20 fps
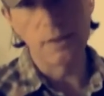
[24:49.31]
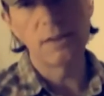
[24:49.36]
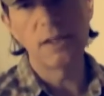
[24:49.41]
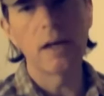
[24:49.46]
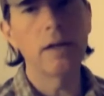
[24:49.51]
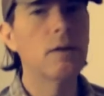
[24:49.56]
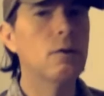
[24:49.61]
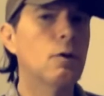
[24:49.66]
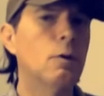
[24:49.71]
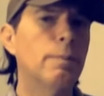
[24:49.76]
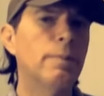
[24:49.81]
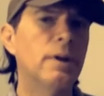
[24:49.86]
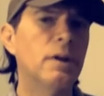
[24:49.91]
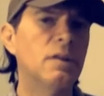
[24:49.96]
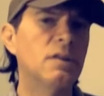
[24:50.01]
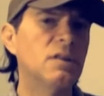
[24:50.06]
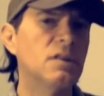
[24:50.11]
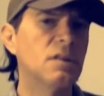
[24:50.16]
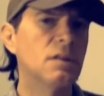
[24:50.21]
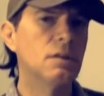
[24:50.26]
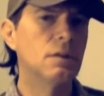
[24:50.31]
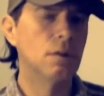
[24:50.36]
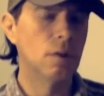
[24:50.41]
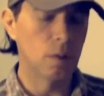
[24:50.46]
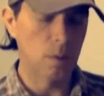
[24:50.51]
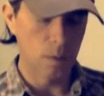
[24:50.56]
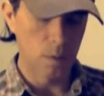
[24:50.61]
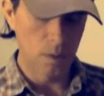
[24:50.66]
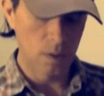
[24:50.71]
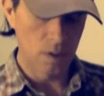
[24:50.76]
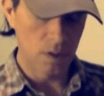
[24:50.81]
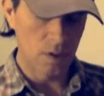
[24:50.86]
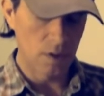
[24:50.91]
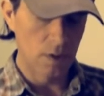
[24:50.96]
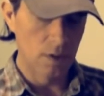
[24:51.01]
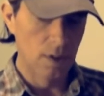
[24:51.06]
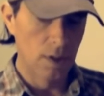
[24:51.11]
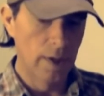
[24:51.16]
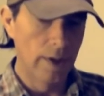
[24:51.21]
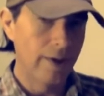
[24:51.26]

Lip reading: technical person or